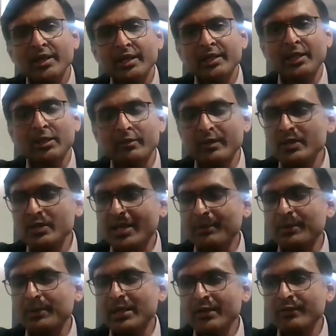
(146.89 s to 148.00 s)
In other words, I
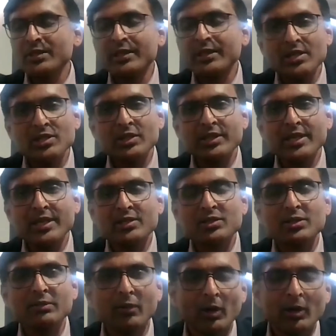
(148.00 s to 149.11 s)
believe this industry
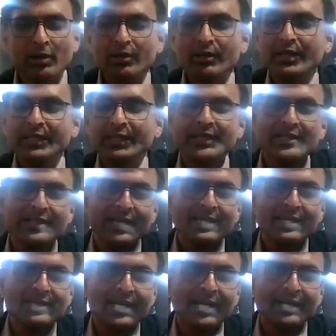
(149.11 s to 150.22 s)
has evolved in the
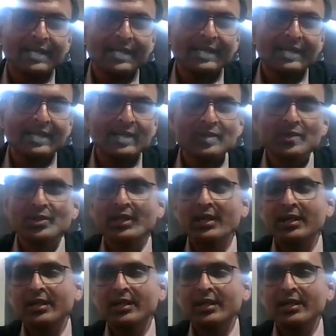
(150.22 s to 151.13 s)
sense that it is